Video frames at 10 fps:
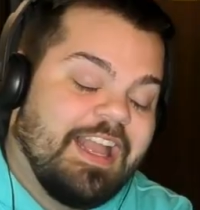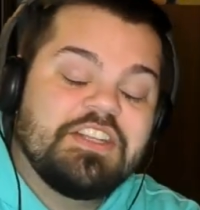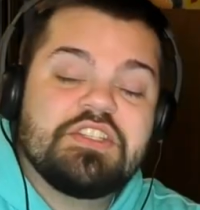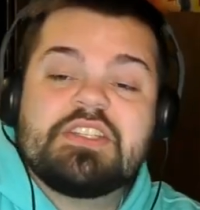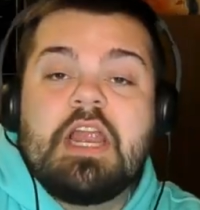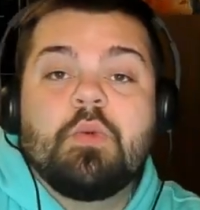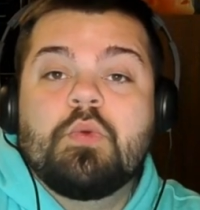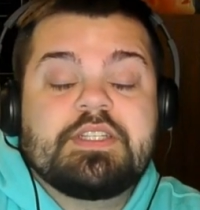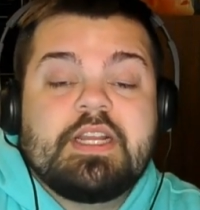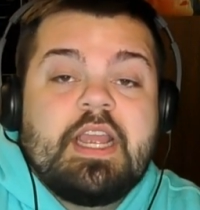I
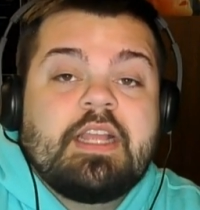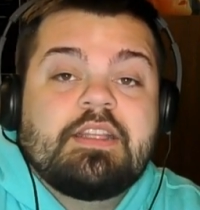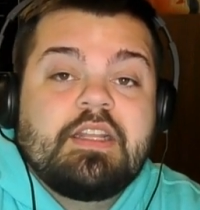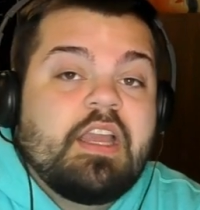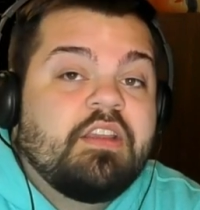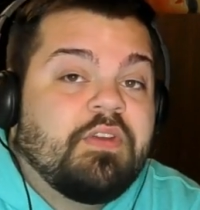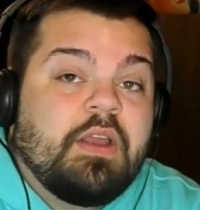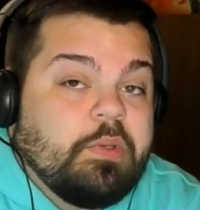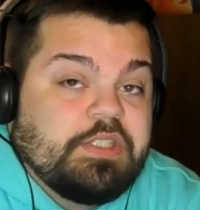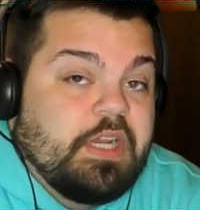wish I had that life.
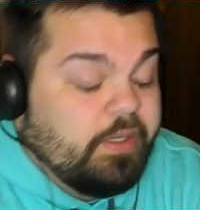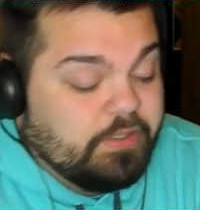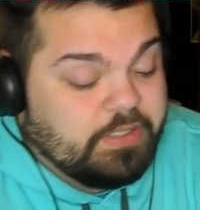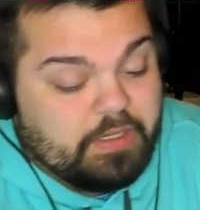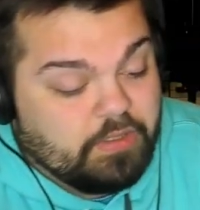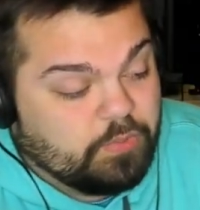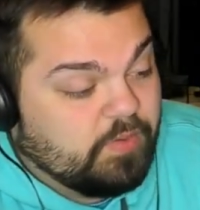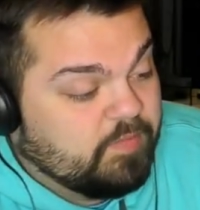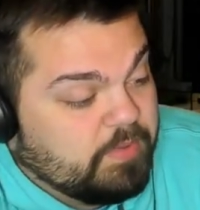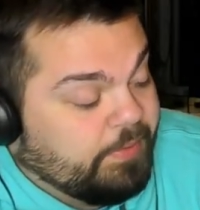I wish I could take a
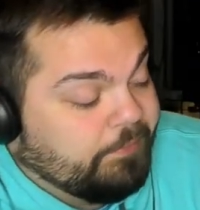12 month